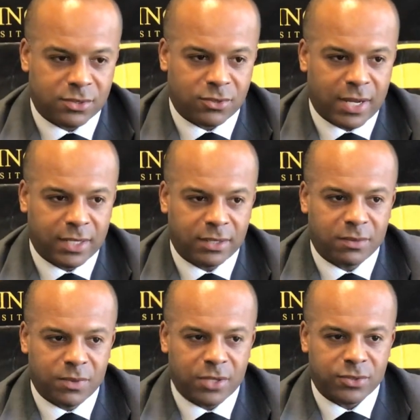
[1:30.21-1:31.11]
try to get
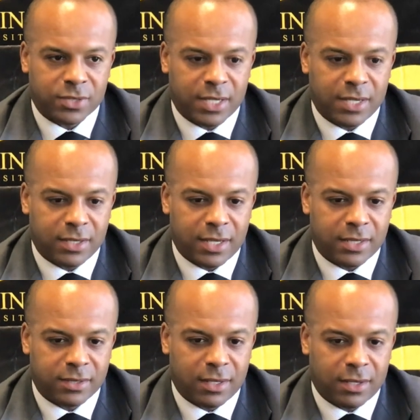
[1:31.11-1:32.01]
them to understand
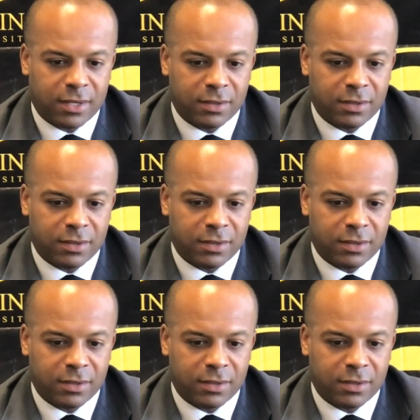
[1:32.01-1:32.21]
that